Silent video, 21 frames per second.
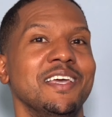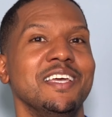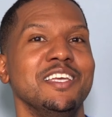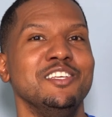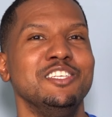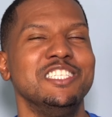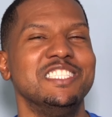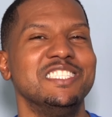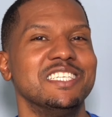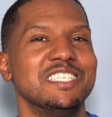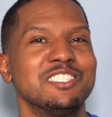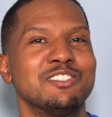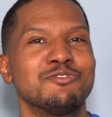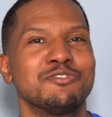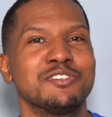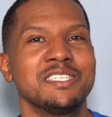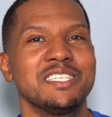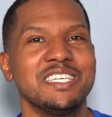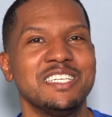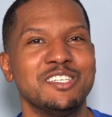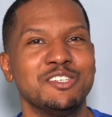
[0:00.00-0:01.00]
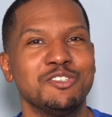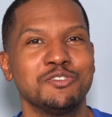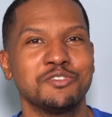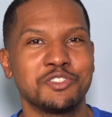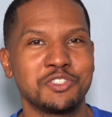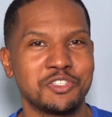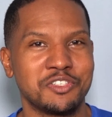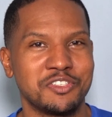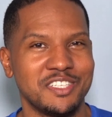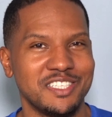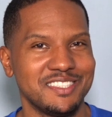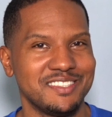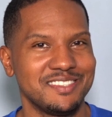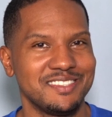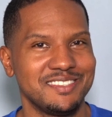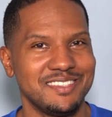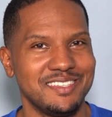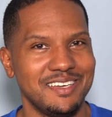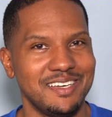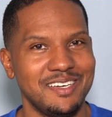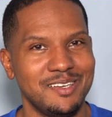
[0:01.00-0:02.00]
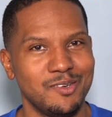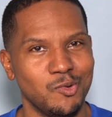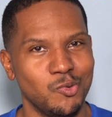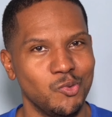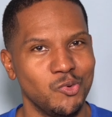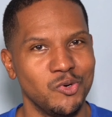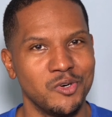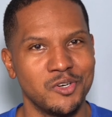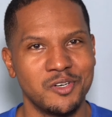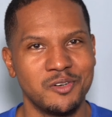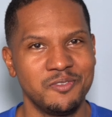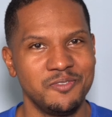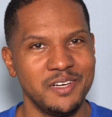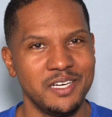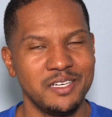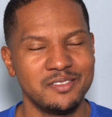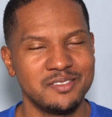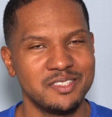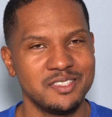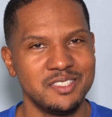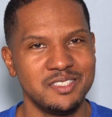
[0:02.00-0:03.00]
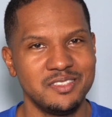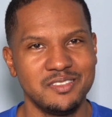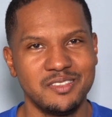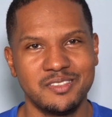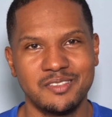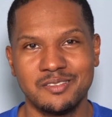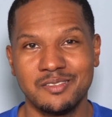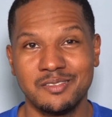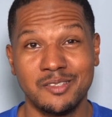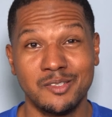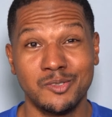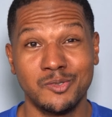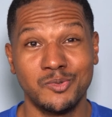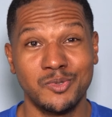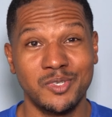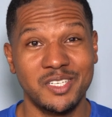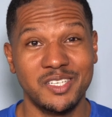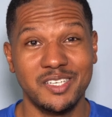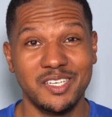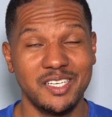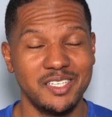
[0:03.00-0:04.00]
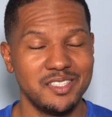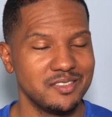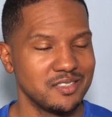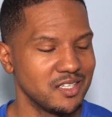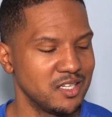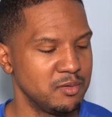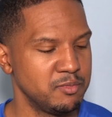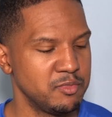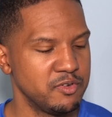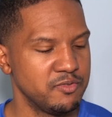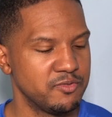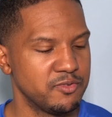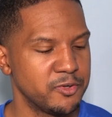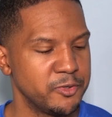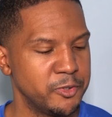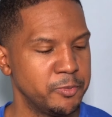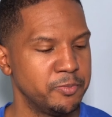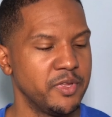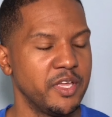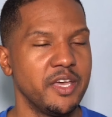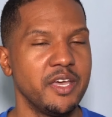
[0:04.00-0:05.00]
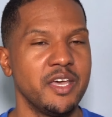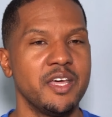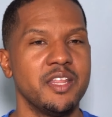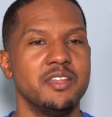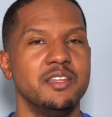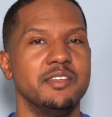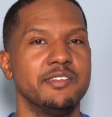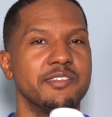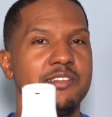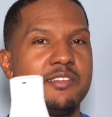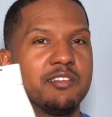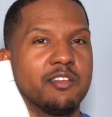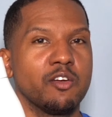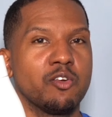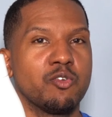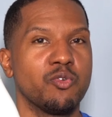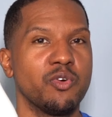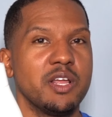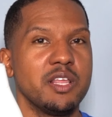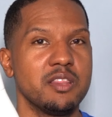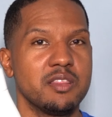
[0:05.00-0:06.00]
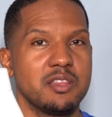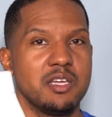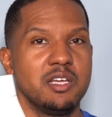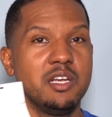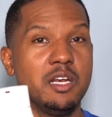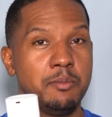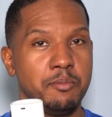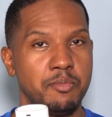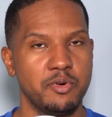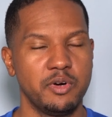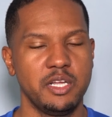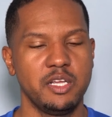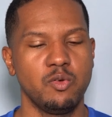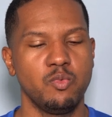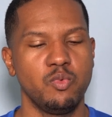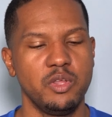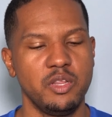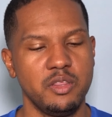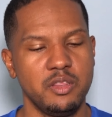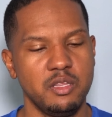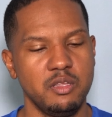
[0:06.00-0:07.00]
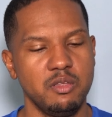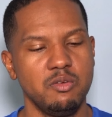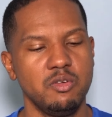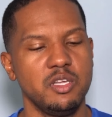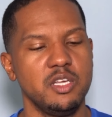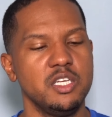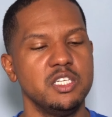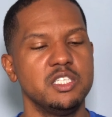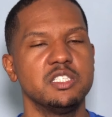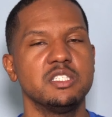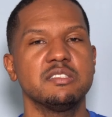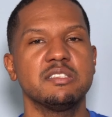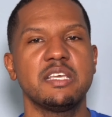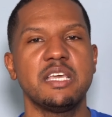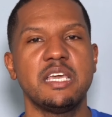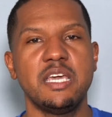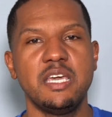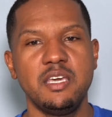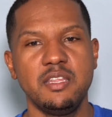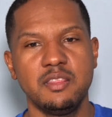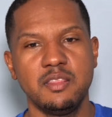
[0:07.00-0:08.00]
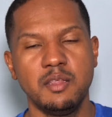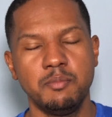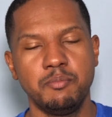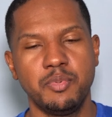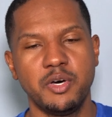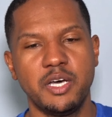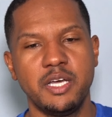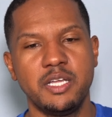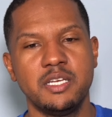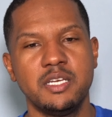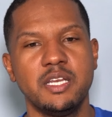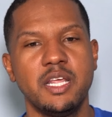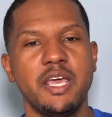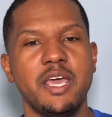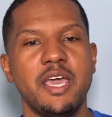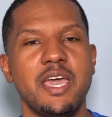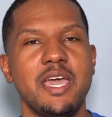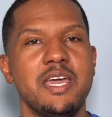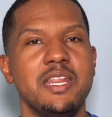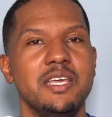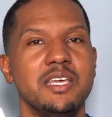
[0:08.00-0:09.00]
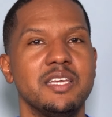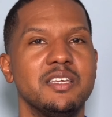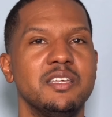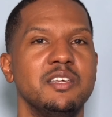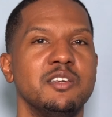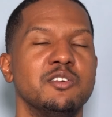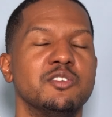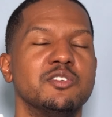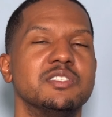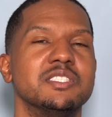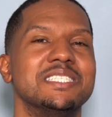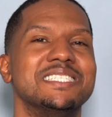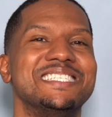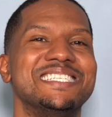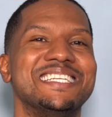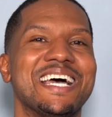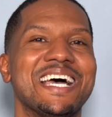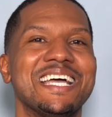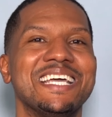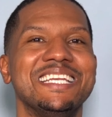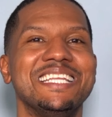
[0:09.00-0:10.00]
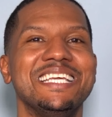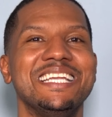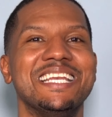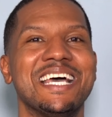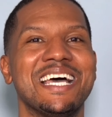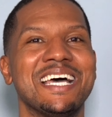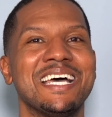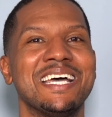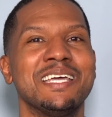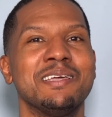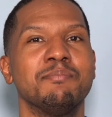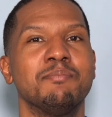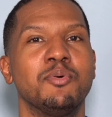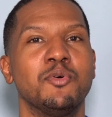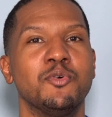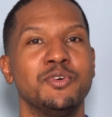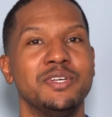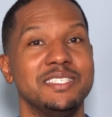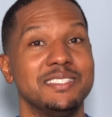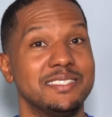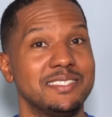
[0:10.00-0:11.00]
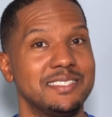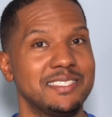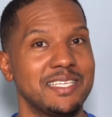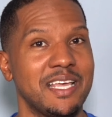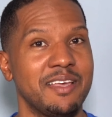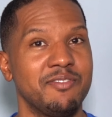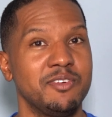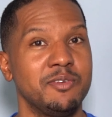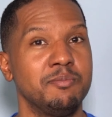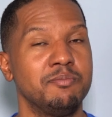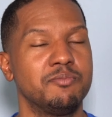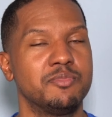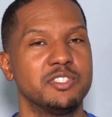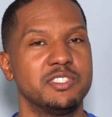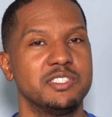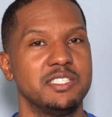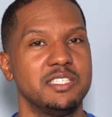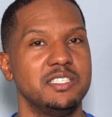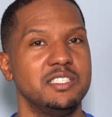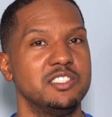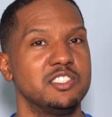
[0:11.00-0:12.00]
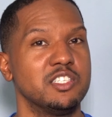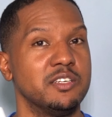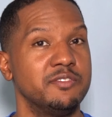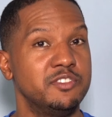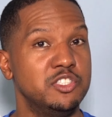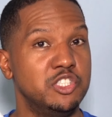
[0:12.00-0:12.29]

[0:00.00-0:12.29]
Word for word: and you just really don't trust that water fountain, you don't know where it's coming from, this is a great thing to bring with you. You just hit the button and it kills ninety-nine point seven percent of